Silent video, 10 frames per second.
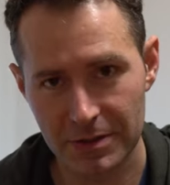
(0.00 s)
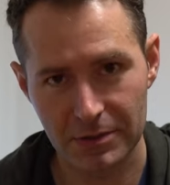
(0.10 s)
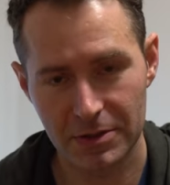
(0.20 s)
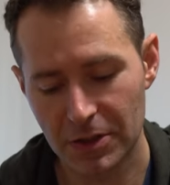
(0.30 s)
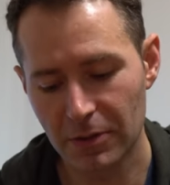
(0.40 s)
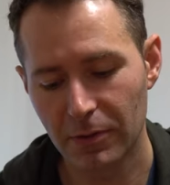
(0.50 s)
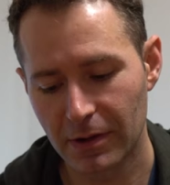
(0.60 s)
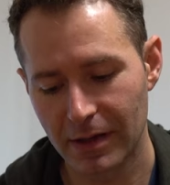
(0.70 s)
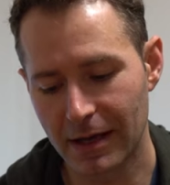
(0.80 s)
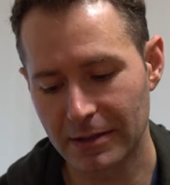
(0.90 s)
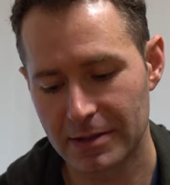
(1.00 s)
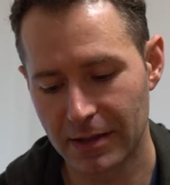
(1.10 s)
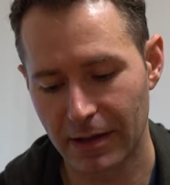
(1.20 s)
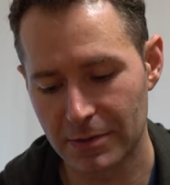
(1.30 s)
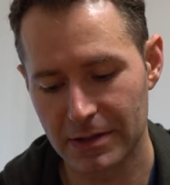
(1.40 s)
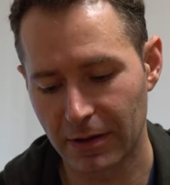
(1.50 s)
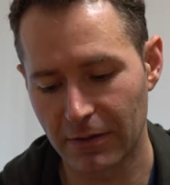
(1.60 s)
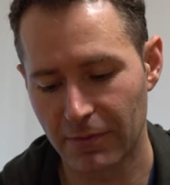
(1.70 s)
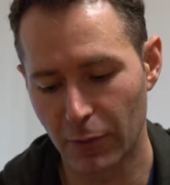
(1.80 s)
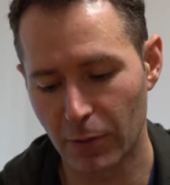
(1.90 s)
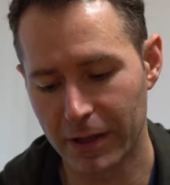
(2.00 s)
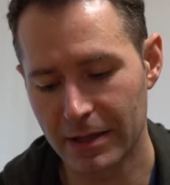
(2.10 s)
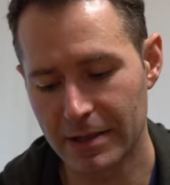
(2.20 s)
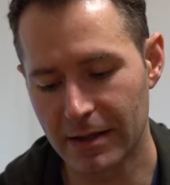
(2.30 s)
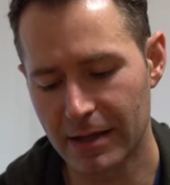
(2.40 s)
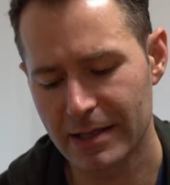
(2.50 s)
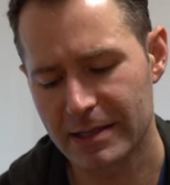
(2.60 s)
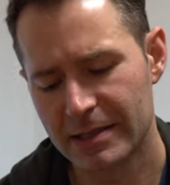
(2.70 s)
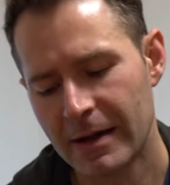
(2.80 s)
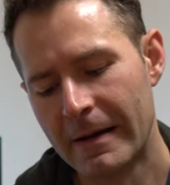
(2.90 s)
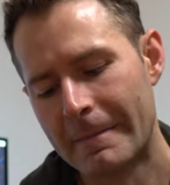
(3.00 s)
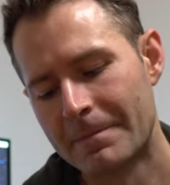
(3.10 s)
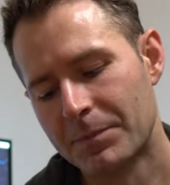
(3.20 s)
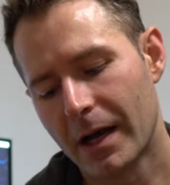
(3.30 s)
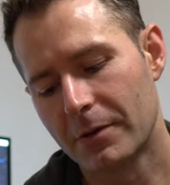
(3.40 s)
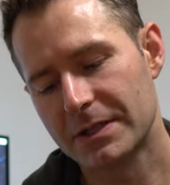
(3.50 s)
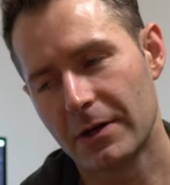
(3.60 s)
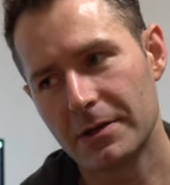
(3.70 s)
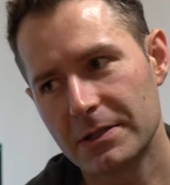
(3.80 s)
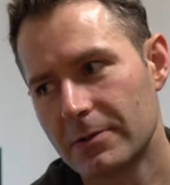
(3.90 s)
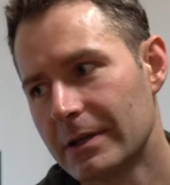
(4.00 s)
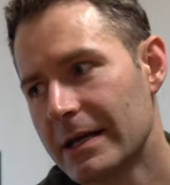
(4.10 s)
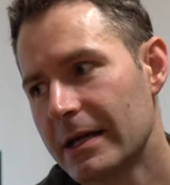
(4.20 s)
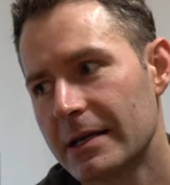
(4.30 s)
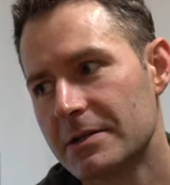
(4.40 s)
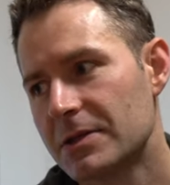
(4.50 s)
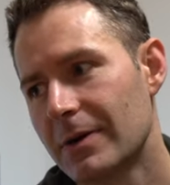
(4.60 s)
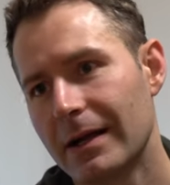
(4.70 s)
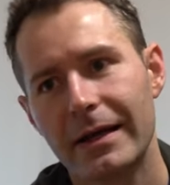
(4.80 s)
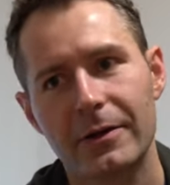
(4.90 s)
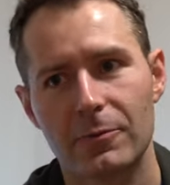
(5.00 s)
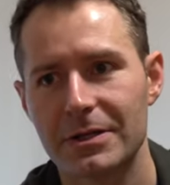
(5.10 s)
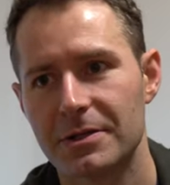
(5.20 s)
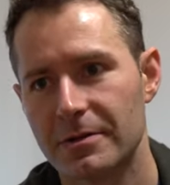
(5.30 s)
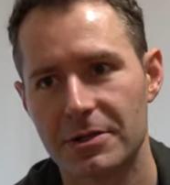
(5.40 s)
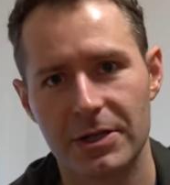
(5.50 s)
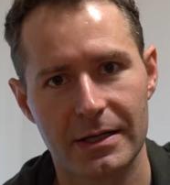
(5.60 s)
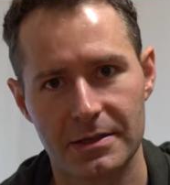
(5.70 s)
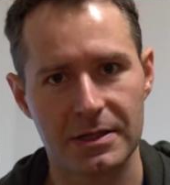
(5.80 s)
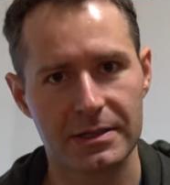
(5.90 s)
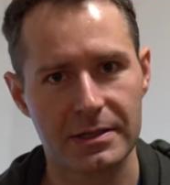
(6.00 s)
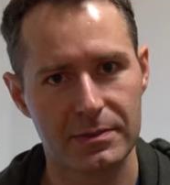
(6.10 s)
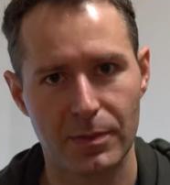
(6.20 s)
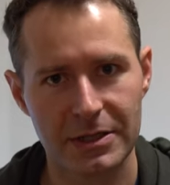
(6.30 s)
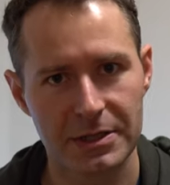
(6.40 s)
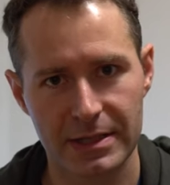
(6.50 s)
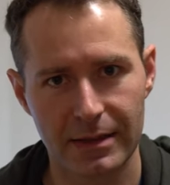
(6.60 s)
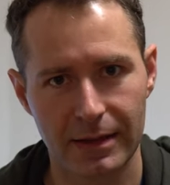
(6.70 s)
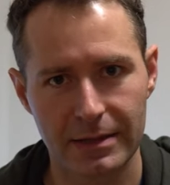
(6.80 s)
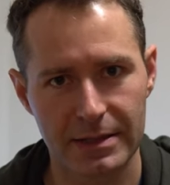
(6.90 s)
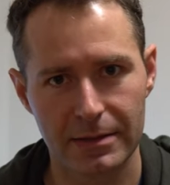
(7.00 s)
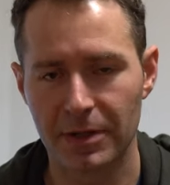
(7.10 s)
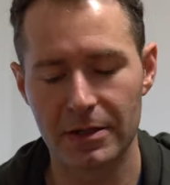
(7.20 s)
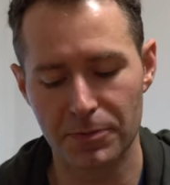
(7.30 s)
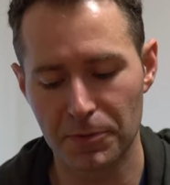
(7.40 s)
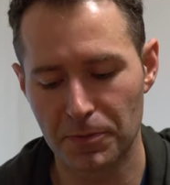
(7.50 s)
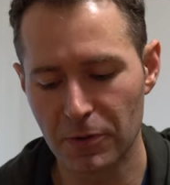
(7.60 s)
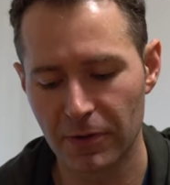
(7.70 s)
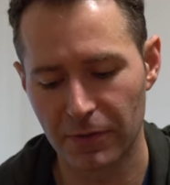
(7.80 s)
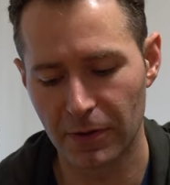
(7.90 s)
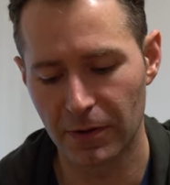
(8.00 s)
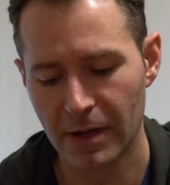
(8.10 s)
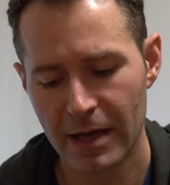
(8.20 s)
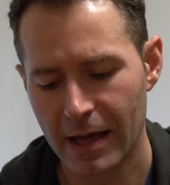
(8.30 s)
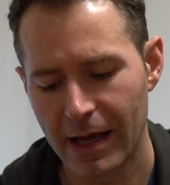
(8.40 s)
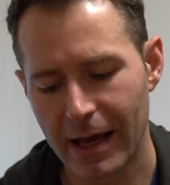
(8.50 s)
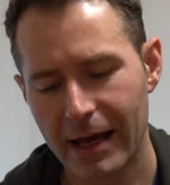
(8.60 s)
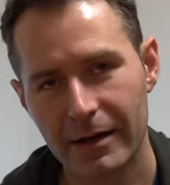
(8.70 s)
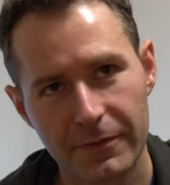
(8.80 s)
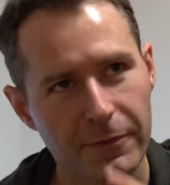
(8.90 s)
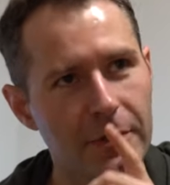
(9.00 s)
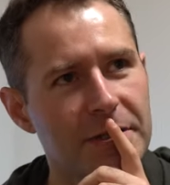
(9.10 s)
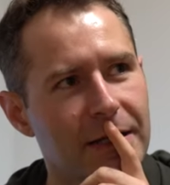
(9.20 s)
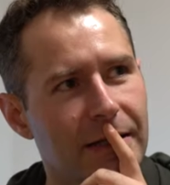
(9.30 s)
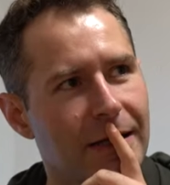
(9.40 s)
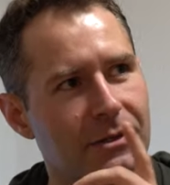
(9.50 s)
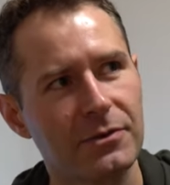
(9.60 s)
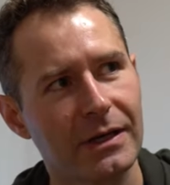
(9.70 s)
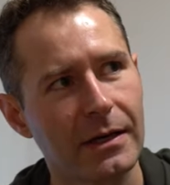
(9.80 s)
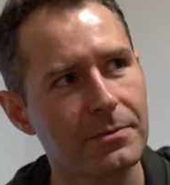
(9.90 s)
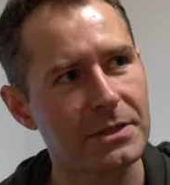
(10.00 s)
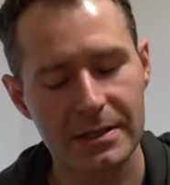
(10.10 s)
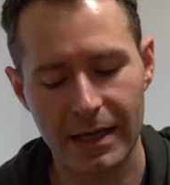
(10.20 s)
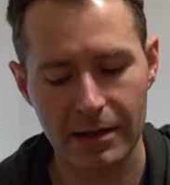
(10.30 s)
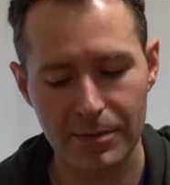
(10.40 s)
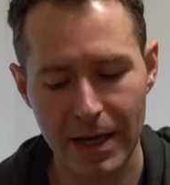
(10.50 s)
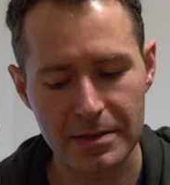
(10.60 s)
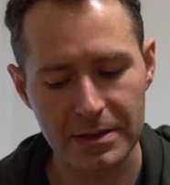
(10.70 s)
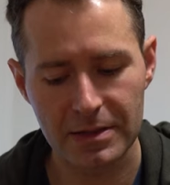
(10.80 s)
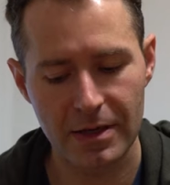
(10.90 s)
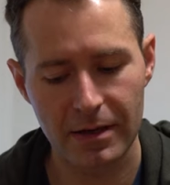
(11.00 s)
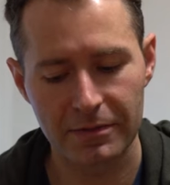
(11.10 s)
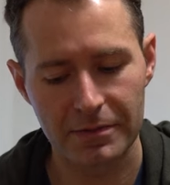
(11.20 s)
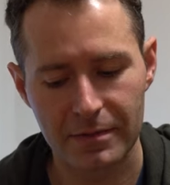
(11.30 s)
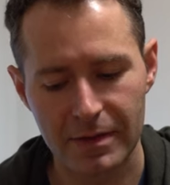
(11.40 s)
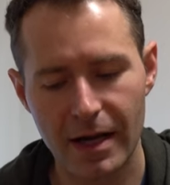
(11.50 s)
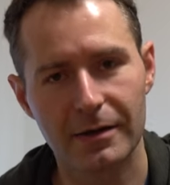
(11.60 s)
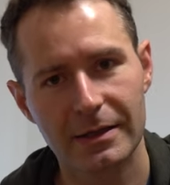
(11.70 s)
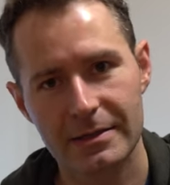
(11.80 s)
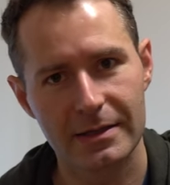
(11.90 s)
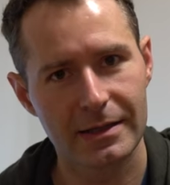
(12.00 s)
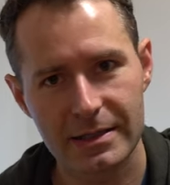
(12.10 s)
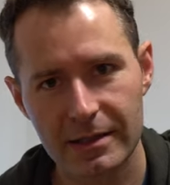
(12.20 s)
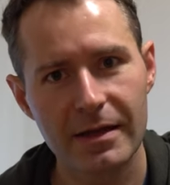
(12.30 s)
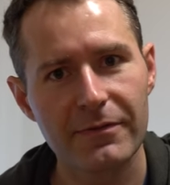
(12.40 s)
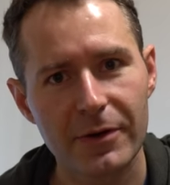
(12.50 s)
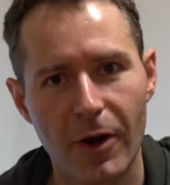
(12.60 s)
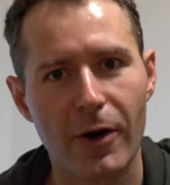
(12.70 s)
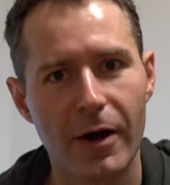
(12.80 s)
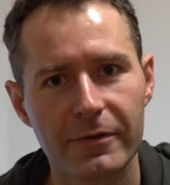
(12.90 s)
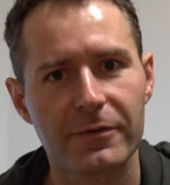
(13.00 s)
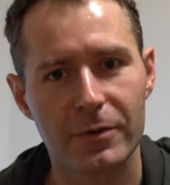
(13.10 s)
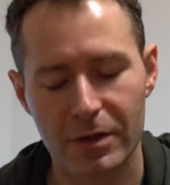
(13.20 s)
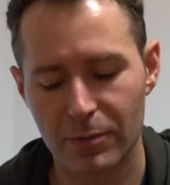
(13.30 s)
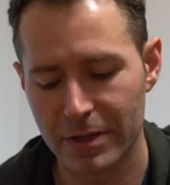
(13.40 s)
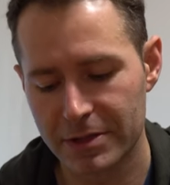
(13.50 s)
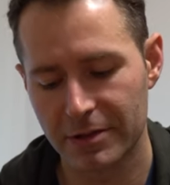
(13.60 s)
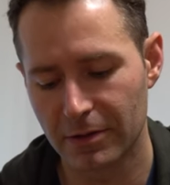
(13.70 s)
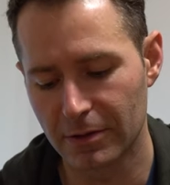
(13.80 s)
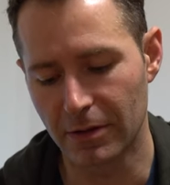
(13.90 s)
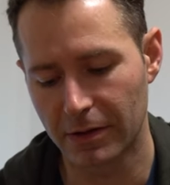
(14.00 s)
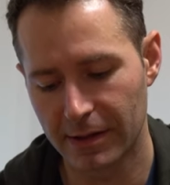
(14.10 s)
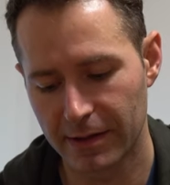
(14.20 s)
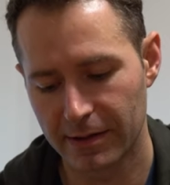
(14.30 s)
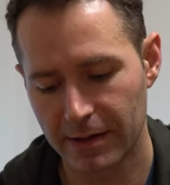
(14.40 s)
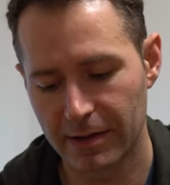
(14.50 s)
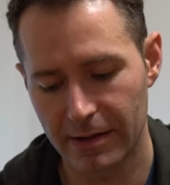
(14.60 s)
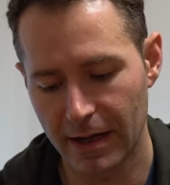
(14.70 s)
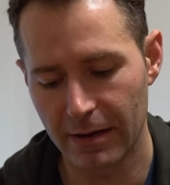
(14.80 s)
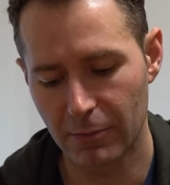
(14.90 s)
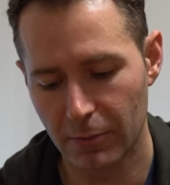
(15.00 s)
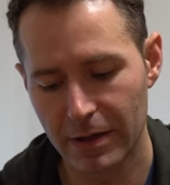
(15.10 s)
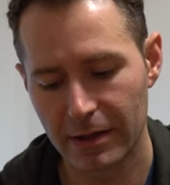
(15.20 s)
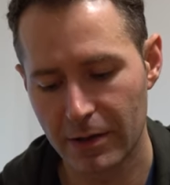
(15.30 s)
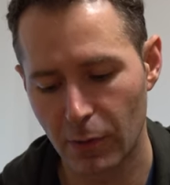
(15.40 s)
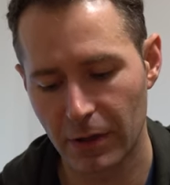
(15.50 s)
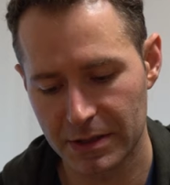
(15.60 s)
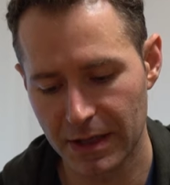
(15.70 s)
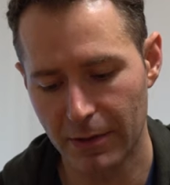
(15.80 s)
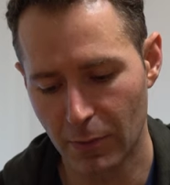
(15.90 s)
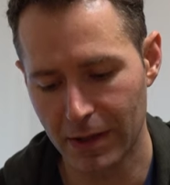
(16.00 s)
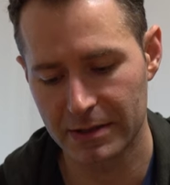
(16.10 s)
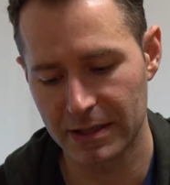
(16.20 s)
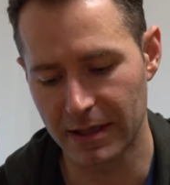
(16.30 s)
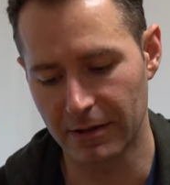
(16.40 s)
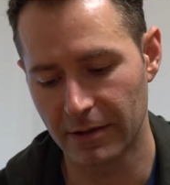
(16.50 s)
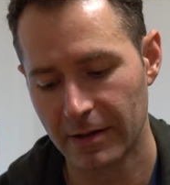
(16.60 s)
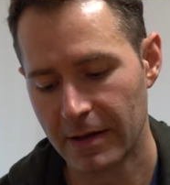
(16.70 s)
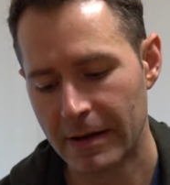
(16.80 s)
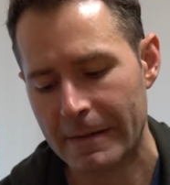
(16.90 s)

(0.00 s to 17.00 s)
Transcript: those are two things that I was looking for when I did this. I was also leaning into, I like original shots just as much as I like something to be beautiful. And at first I thought, do I get them to take the masks off? No, let's leave it on for an original look. And I think that that really worked out well together.